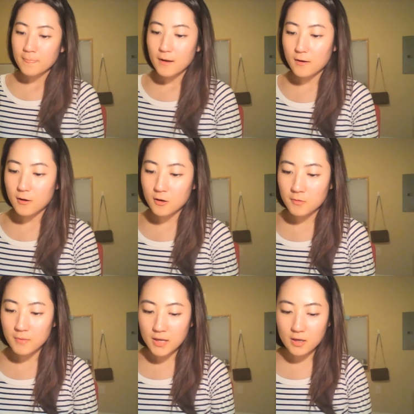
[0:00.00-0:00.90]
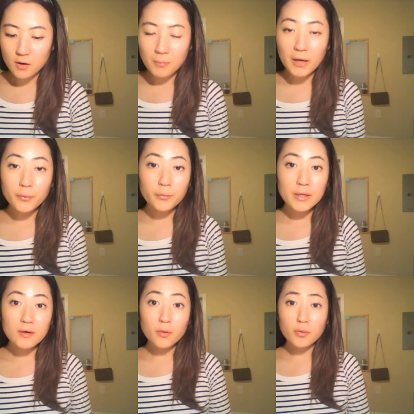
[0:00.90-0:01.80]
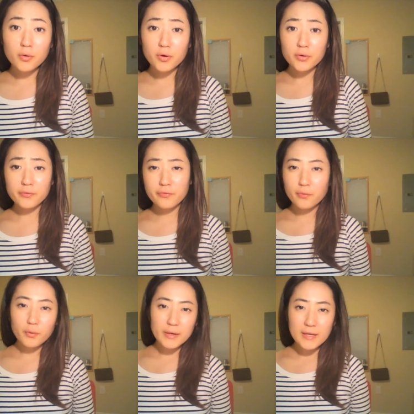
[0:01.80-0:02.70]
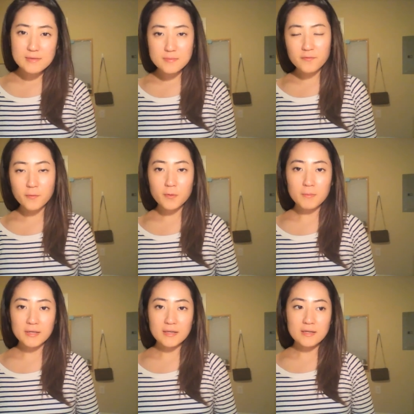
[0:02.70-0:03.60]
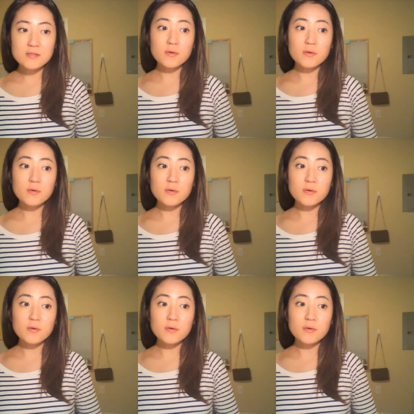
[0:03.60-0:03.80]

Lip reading: And about a week or 4 days before my test,